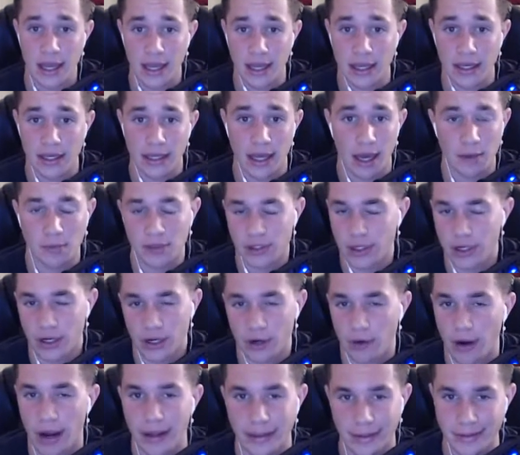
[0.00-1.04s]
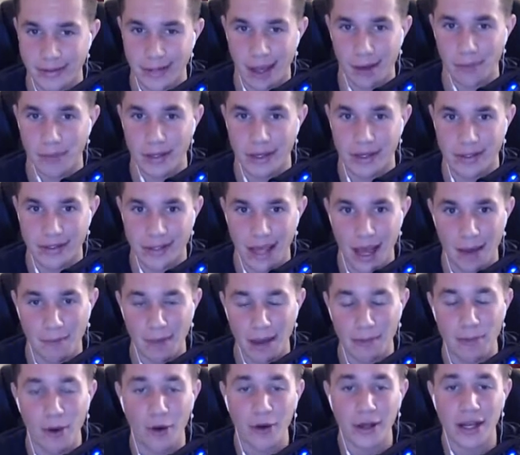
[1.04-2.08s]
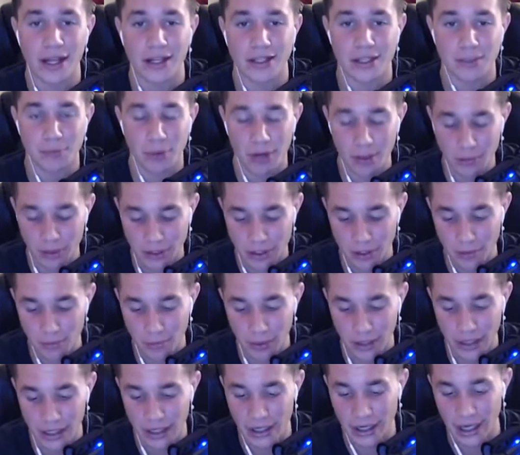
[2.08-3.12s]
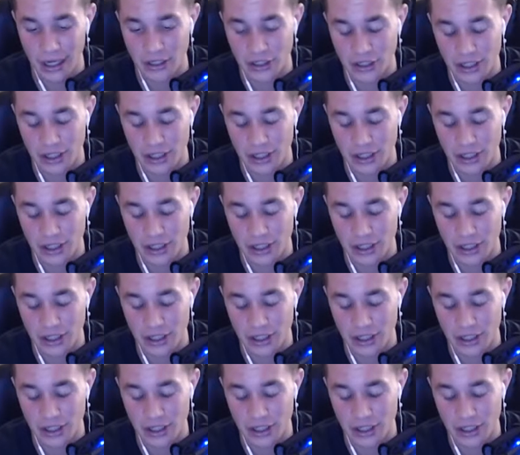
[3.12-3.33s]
and I'm just going to grind this out because my Pokedex is pretty much completed.